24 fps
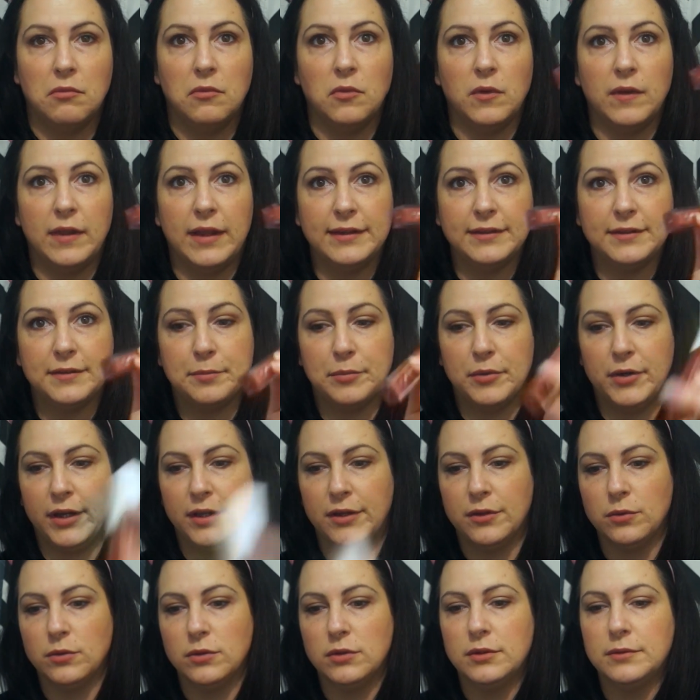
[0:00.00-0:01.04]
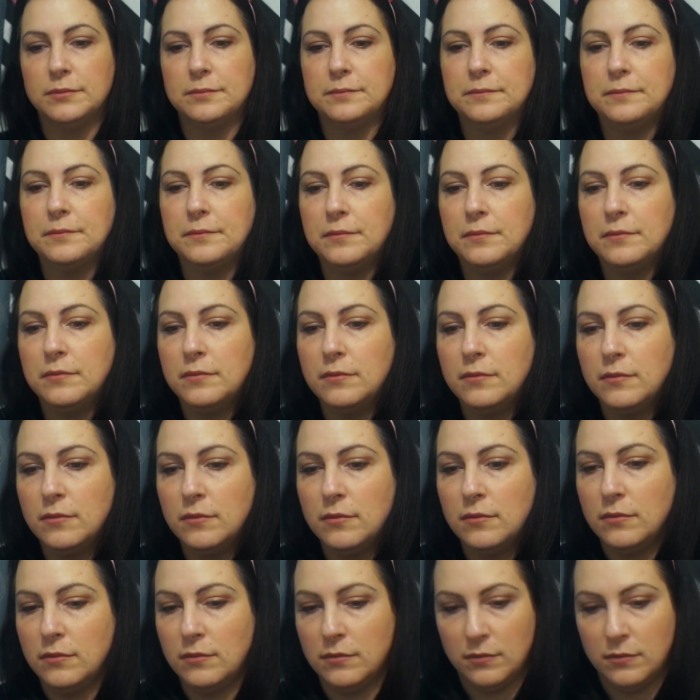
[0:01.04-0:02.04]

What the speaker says: Well, that's pretty cool. Okay,